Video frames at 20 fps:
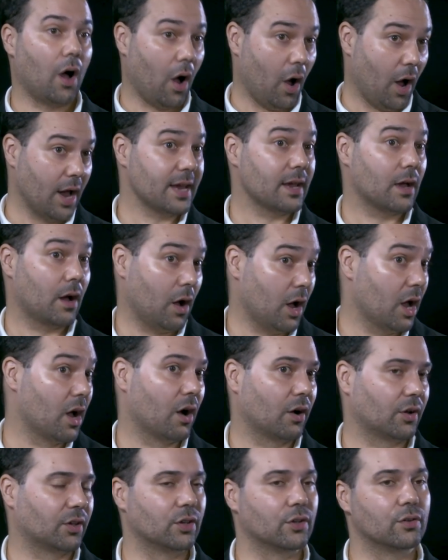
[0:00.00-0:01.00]
I
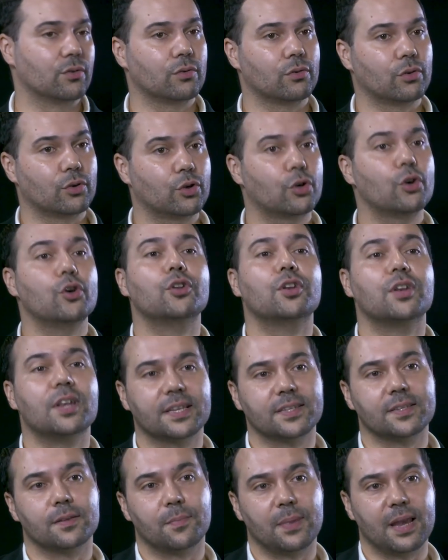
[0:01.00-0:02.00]
argue, could
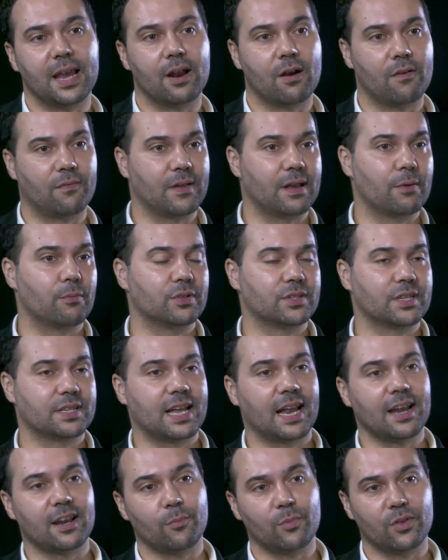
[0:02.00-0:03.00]
disappear if it was
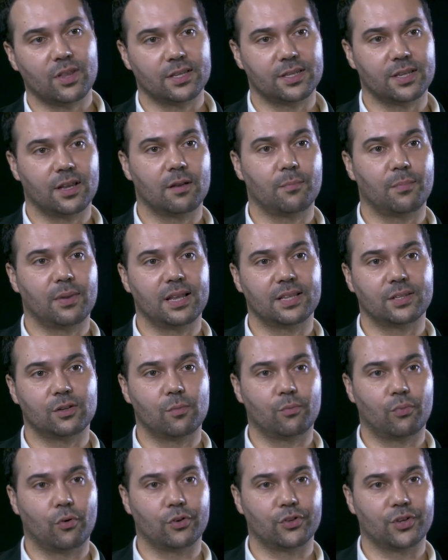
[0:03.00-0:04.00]
attendant with a certain
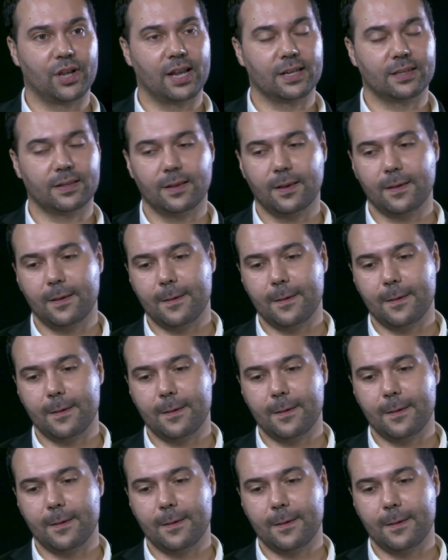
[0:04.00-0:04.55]
political project.